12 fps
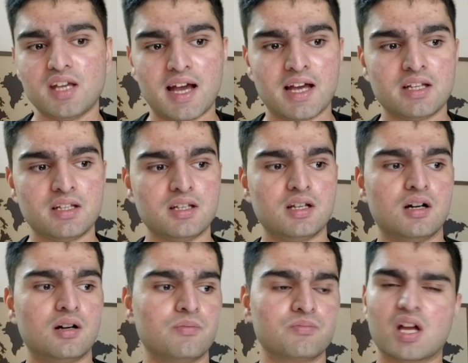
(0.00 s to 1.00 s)
and
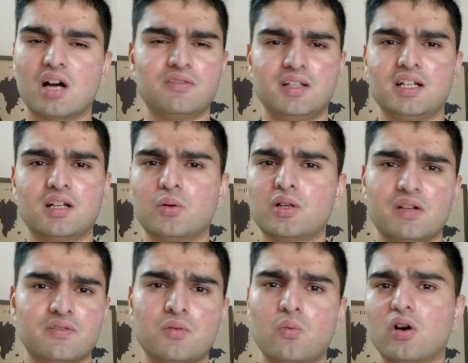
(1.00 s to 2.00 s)
cover letter,
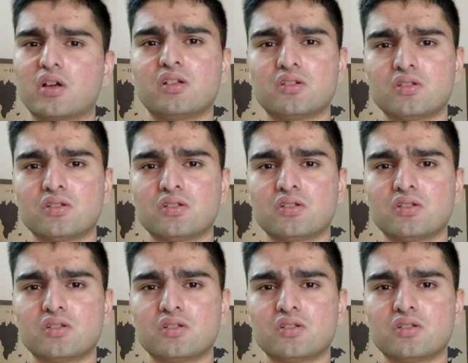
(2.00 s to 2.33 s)
whatever, walk into